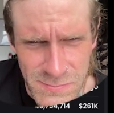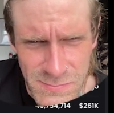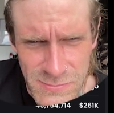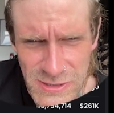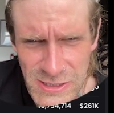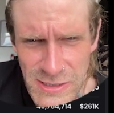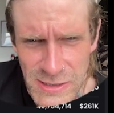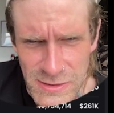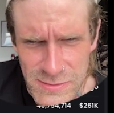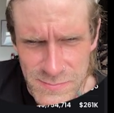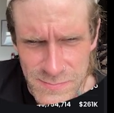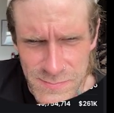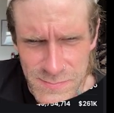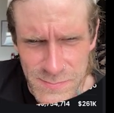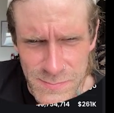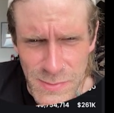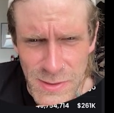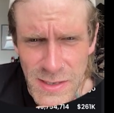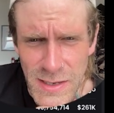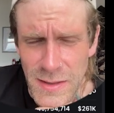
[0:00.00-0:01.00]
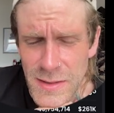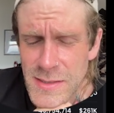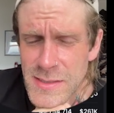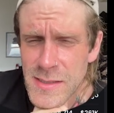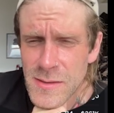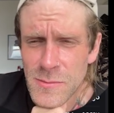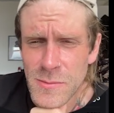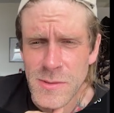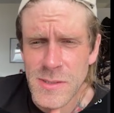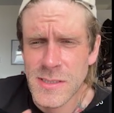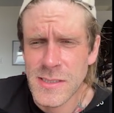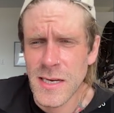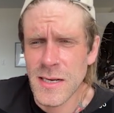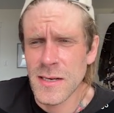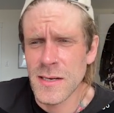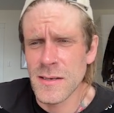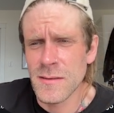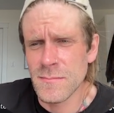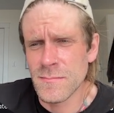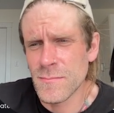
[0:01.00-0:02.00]
Yeah. But yeah, this thing will send
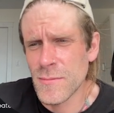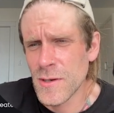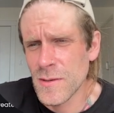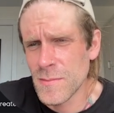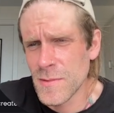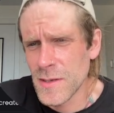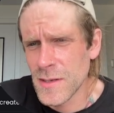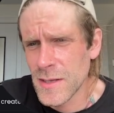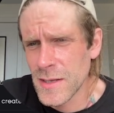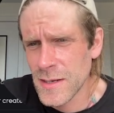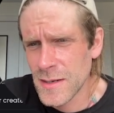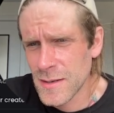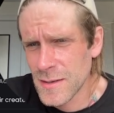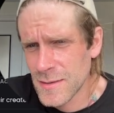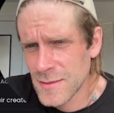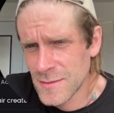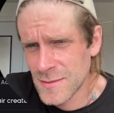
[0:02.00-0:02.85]
it probably to like,